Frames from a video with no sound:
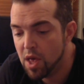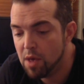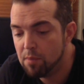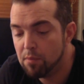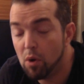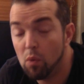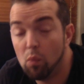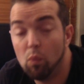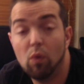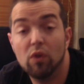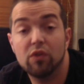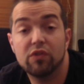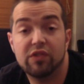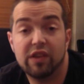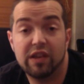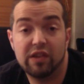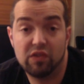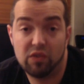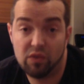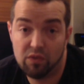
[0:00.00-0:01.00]
But
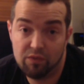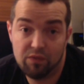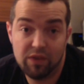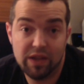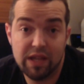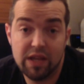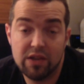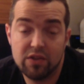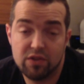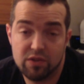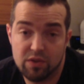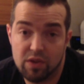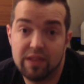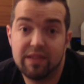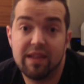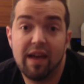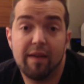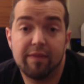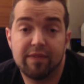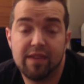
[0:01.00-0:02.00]
once it's finished,
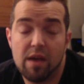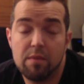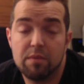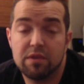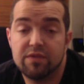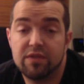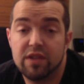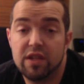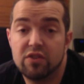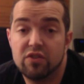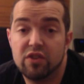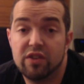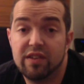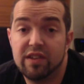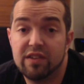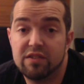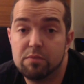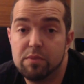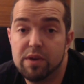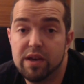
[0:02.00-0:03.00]
that time is finished and it
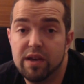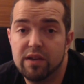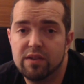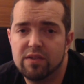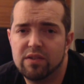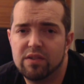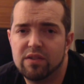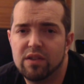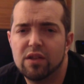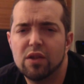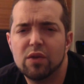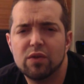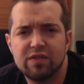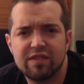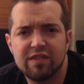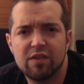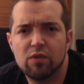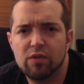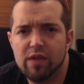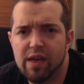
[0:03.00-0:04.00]
disappears, the loot's
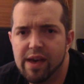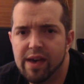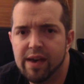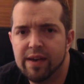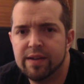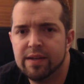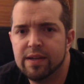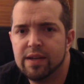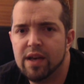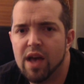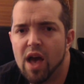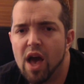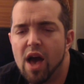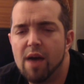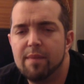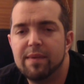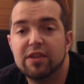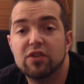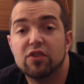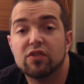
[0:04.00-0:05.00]
still there.
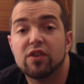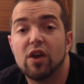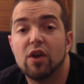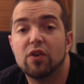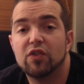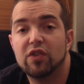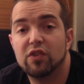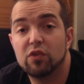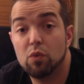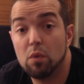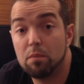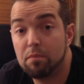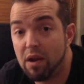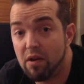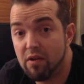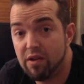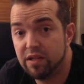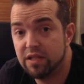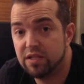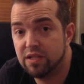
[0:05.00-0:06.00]
It just goes into a
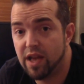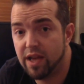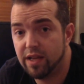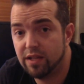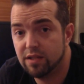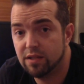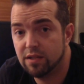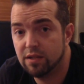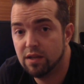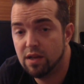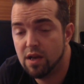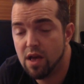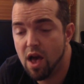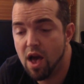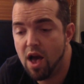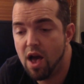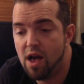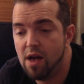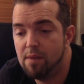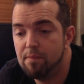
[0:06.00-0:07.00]
buried state,
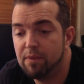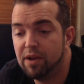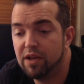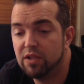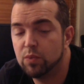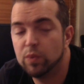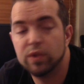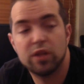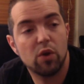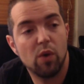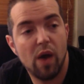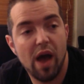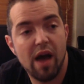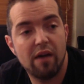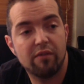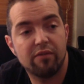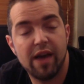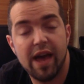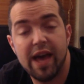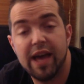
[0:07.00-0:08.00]
because we do
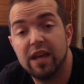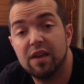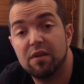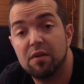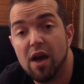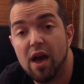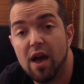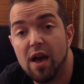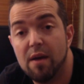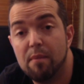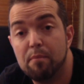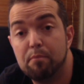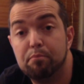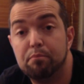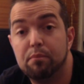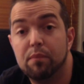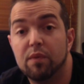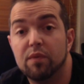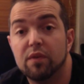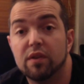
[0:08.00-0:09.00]
have
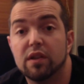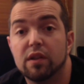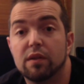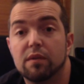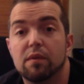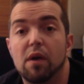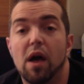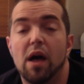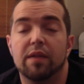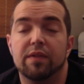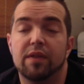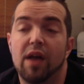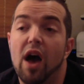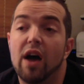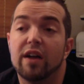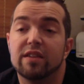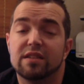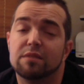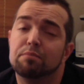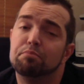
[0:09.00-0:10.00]
an
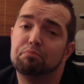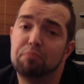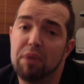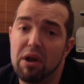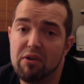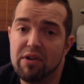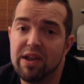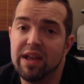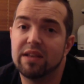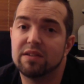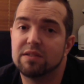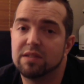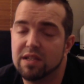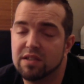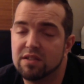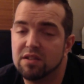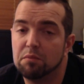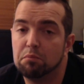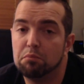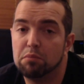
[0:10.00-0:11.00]
item burying
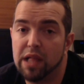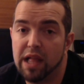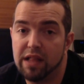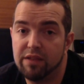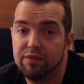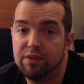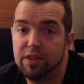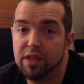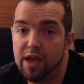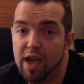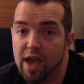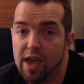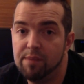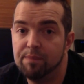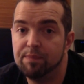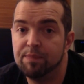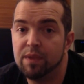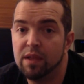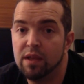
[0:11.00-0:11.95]
system planned for the game.